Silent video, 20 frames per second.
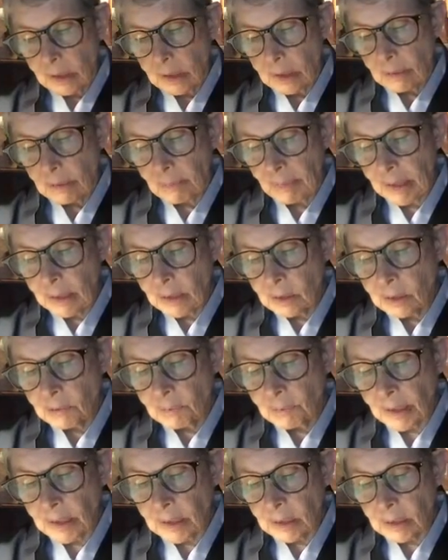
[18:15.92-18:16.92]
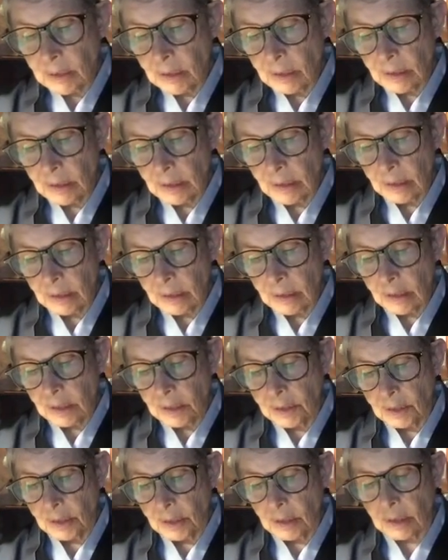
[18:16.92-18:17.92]
To begin to rest in
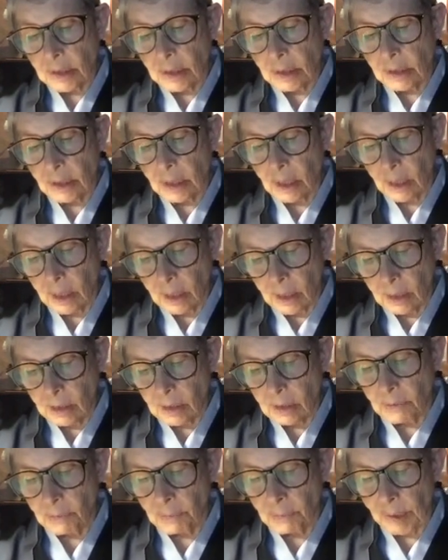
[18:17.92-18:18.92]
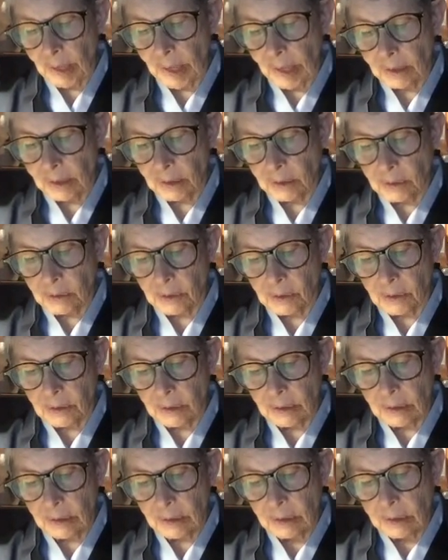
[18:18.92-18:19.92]
sensation is at the heart of practice.
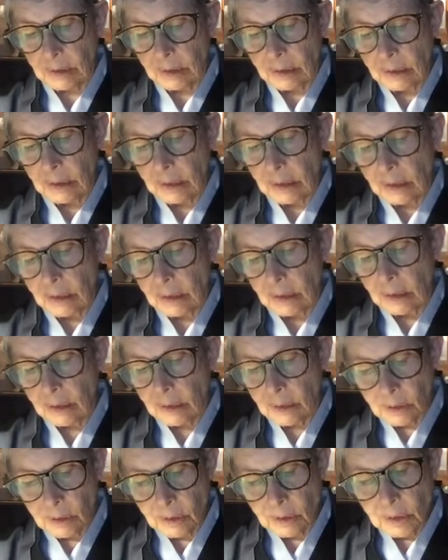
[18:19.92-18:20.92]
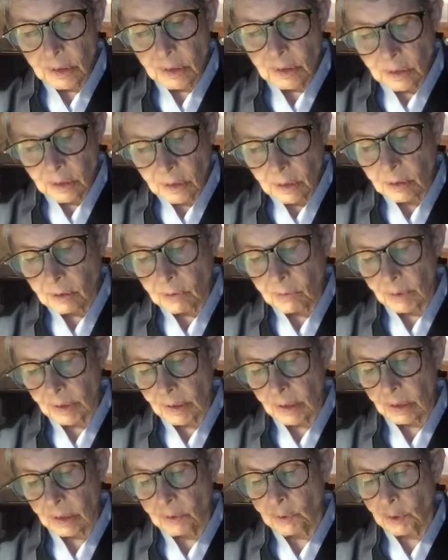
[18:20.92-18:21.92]
It's good to know what
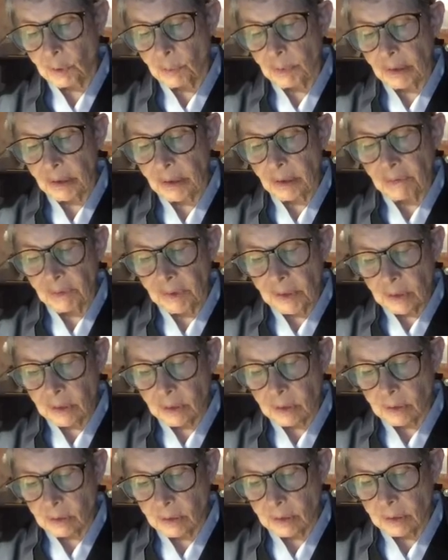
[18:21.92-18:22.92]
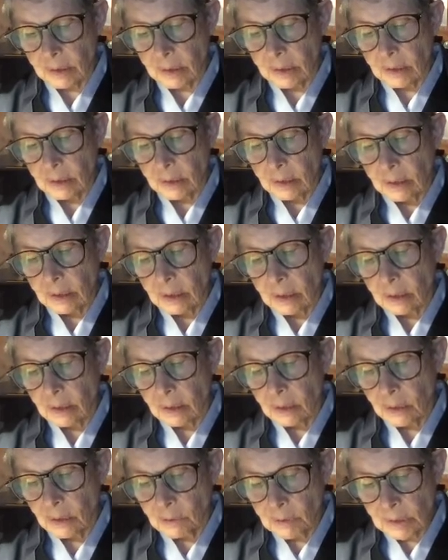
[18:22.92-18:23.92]
our core belief is, to
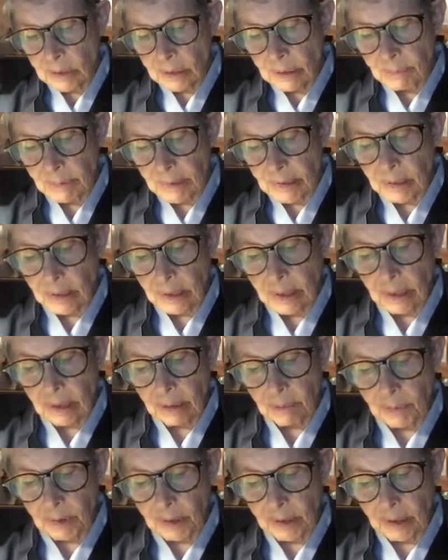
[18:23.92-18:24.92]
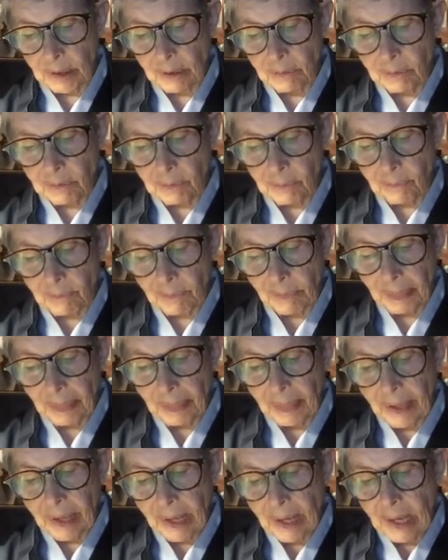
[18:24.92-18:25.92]
know it's a mistaken belief,
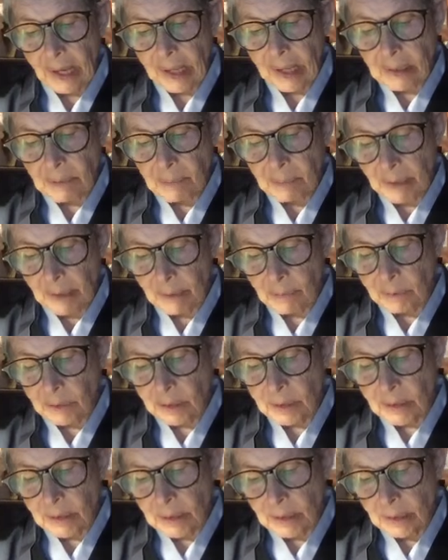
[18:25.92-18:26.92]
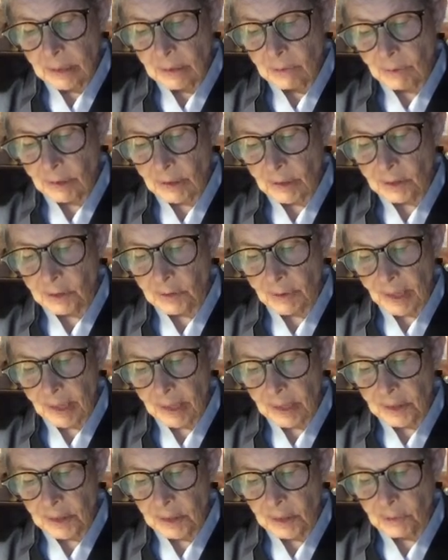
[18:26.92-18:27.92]
and to be able to see what
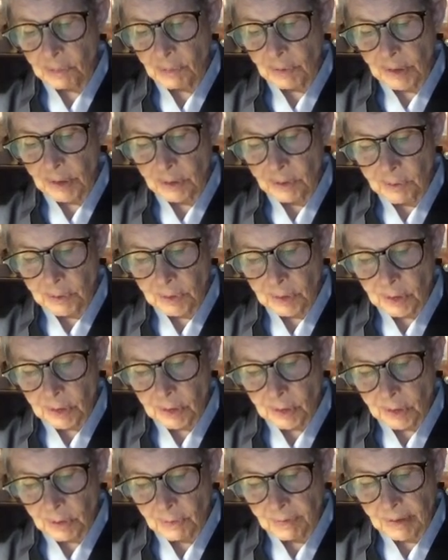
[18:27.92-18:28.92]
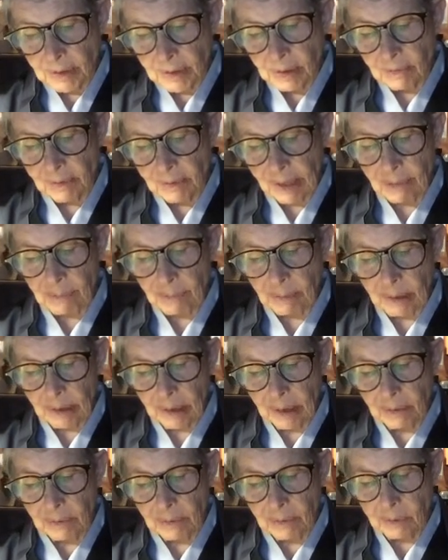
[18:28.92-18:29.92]
strategies we use in service of that belief.